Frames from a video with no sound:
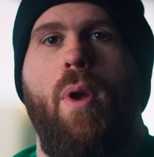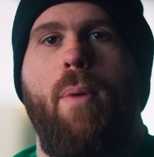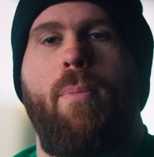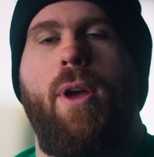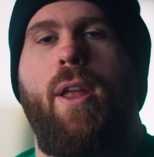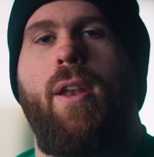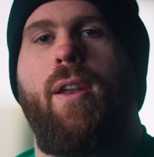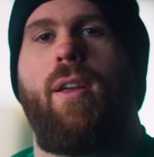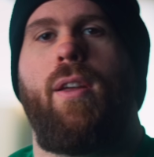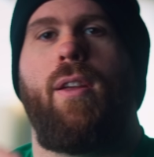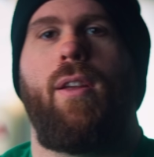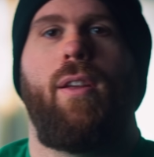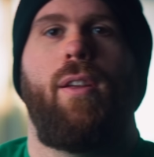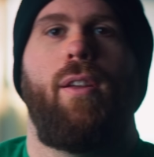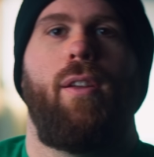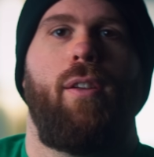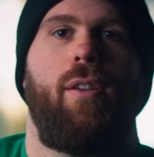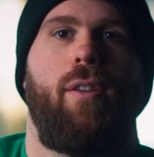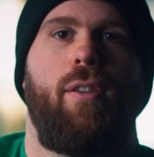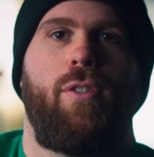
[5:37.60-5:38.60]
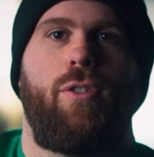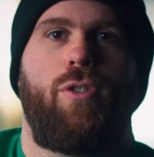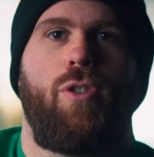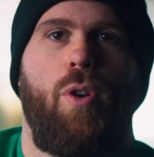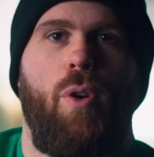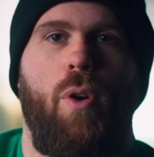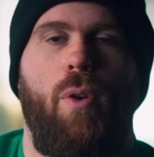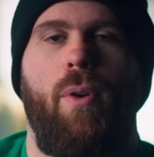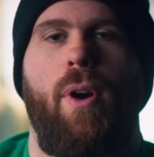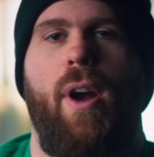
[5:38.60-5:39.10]
women,
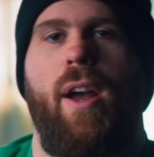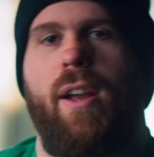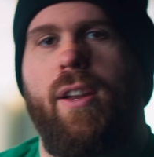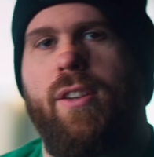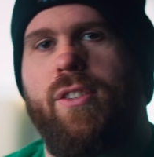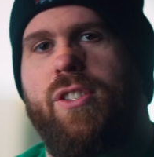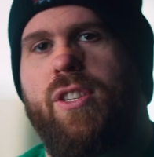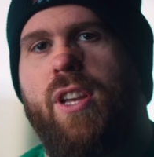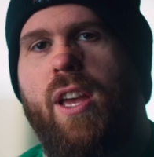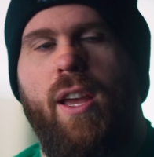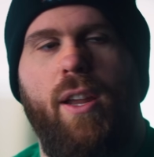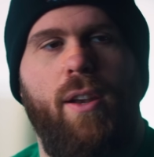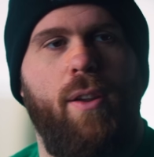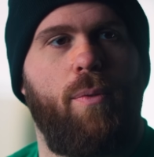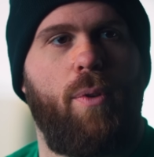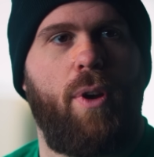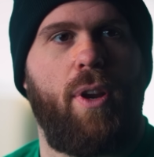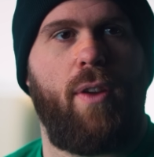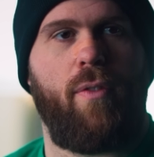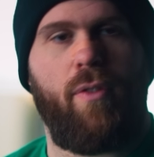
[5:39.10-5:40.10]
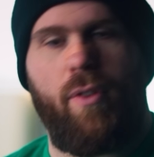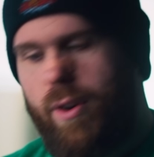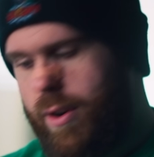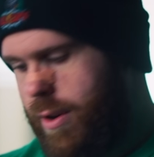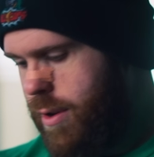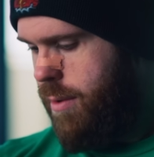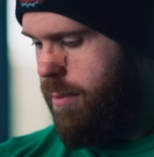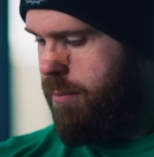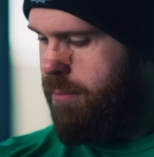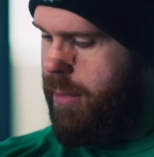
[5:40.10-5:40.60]
so I can say it,
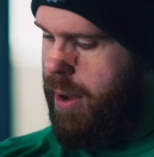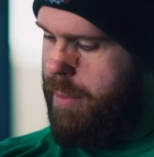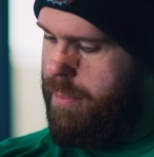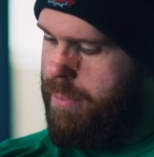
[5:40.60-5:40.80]
whatever. My